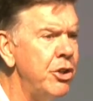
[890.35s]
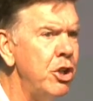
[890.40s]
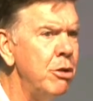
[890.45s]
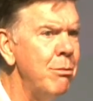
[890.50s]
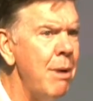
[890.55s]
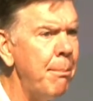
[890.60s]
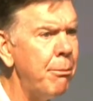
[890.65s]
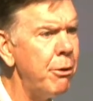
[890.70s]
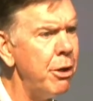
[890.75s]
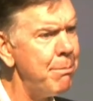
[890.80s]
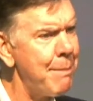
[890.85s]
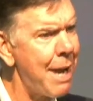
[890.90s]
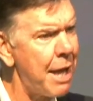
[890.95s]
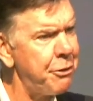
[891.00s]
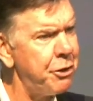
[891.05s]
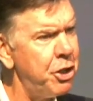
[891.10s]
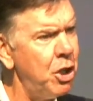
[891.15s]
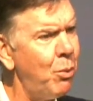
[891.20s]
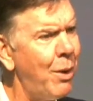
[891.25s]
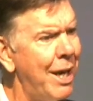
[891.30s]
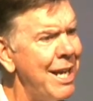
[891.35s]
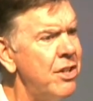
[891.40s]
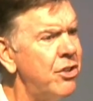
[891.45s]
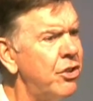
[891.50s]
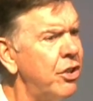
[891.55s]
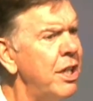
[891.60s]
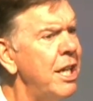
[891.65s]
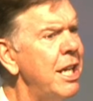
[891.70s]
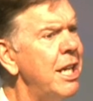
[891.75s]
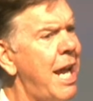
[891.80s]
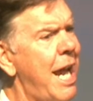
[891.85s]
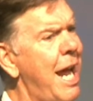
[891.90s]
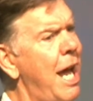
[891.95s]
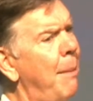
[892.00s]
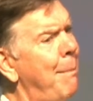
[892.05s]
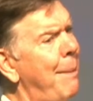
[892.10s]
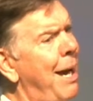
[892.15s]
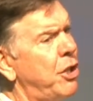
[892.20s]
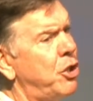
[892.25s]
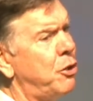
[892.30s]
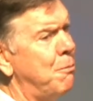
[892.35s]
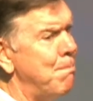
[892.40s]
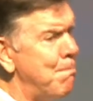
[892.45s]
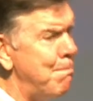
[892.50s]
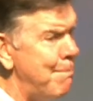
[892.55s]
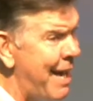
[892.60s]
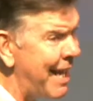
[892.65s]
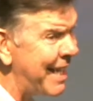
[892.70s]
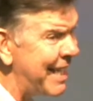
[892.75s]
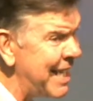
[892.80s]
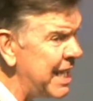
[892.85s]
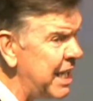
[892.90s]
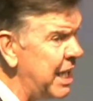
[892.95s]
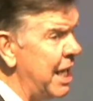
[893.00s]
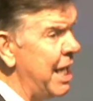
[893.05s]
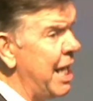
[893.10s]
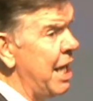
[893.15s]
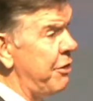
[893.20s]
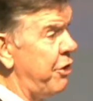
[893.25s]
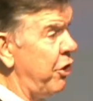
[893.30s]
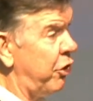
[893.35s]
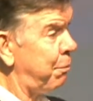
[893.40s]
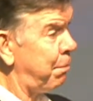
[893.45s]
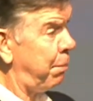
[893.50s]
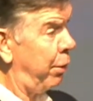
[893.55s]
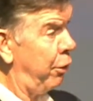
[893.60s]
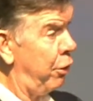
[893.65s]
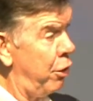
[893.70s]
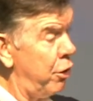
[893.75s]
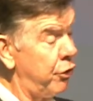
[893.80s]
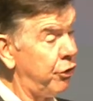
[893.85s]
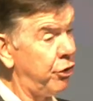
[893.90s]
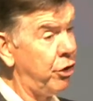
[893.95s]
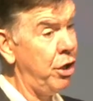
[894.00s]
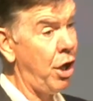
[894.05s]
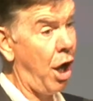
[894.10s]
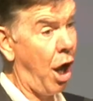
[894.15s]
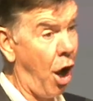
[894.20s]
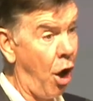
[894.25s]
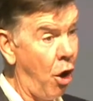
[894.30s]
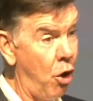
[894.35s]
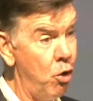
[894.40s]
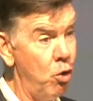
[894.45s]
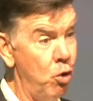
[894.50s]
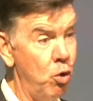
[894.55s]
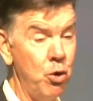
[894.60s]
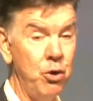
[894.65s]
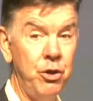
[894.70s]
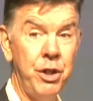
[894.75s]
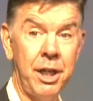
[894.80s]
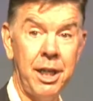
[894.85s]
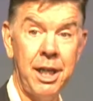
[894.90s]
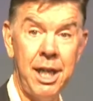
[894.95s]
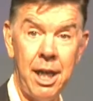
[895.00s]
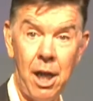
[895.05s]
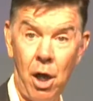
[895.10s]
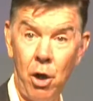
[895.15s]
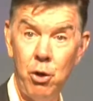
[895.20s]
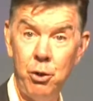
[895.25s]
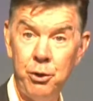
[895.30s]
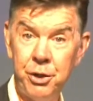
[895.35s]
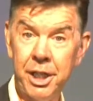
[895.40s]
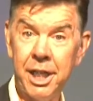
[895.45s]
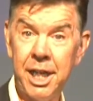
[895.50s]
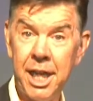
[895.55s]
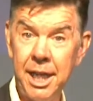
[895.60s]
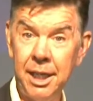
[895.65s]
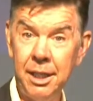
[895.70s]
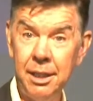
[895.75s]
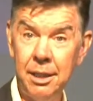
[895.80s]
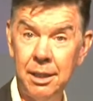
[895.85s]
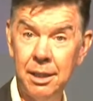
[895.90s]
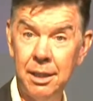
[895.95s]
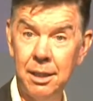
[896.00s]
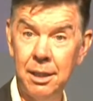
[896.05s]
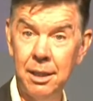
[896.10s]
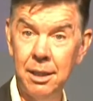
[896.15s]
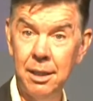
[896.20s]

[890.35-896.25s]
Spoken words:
Do you remember in Matthew 18 how much money this person owed the king?